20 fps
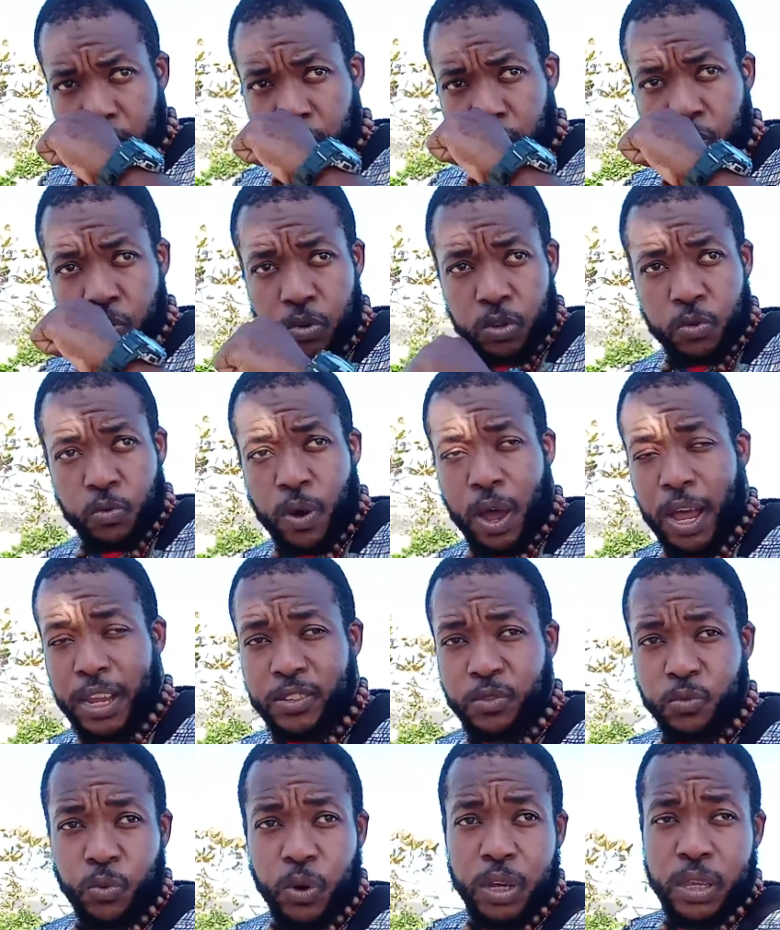you you
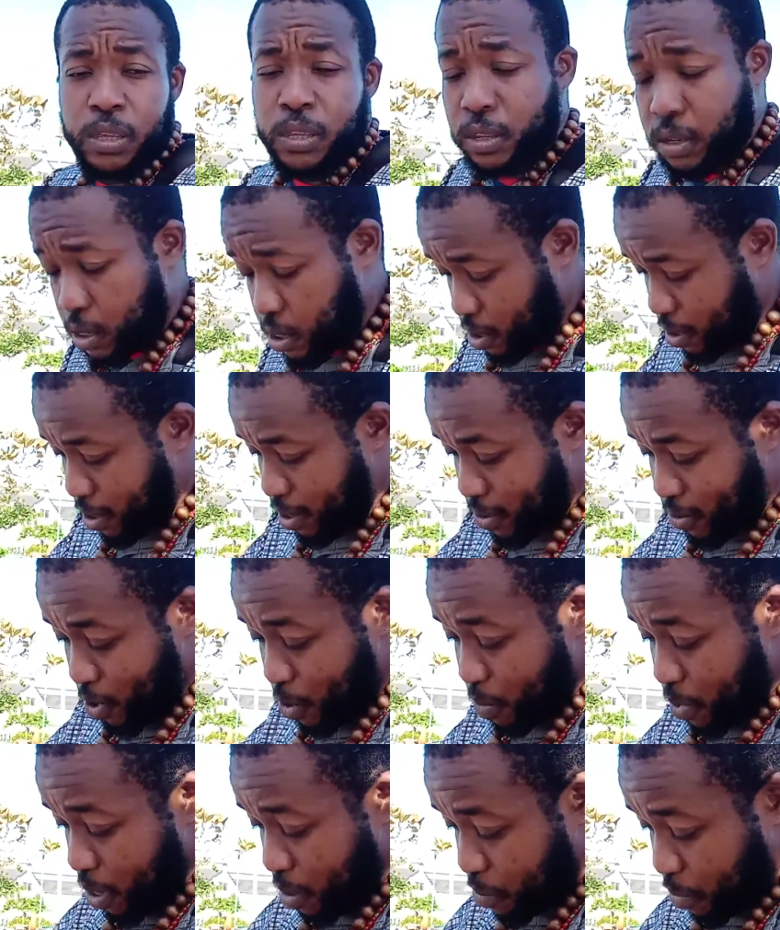ask why you know what I
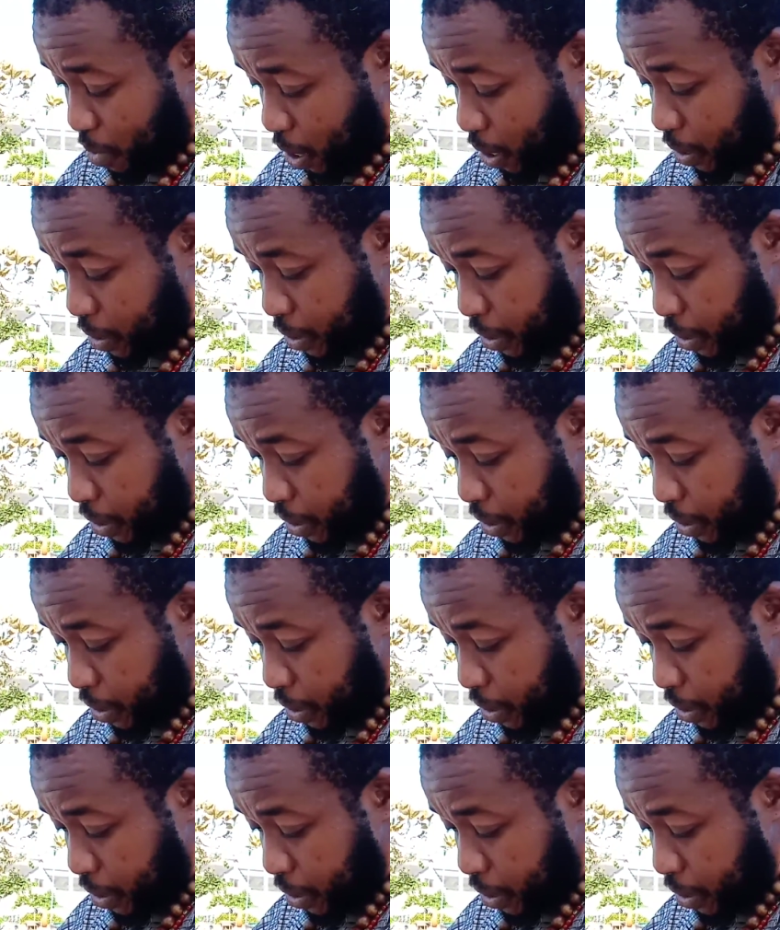mean but